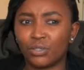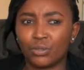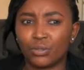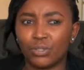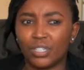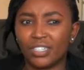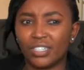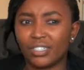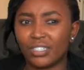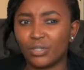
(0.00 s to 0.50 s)

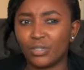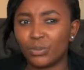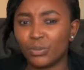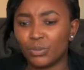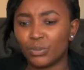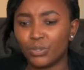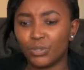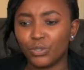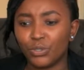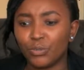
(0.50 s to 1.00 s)
so
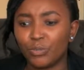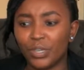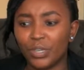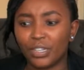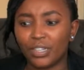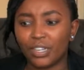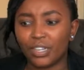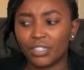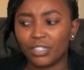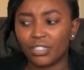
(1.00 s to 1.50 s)
do you
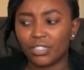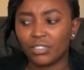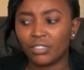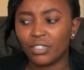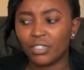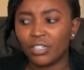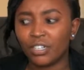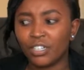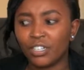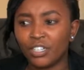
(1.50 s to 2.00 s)
mean
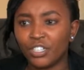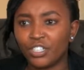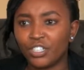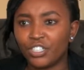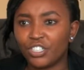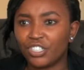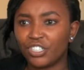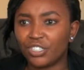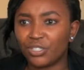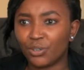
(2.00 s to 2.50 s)
that
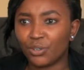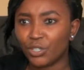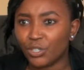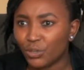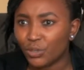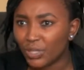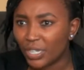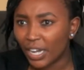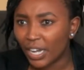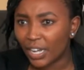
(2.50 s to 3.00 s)
she's
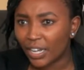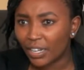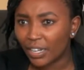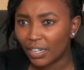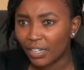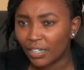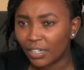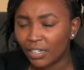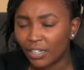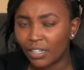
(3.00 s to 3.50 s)
going to die?